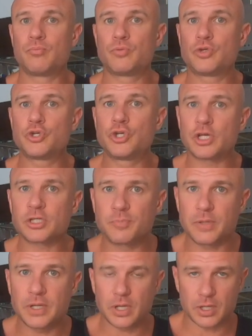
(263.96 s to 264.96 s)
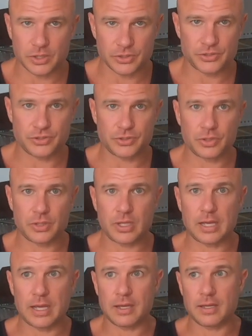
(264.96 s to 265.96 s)
just because
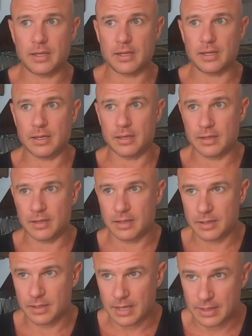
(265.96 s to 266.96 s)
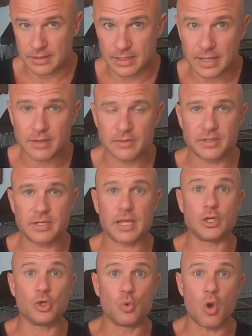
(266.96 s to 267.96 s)
at the end of the day
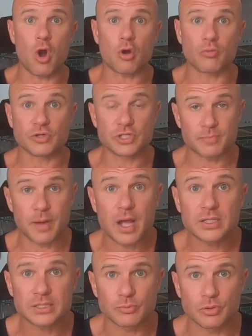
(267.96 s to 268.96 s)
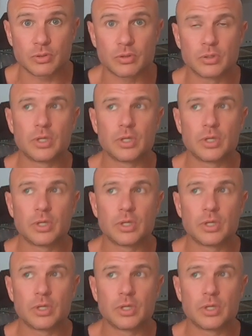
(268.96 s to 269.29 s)
you are responsible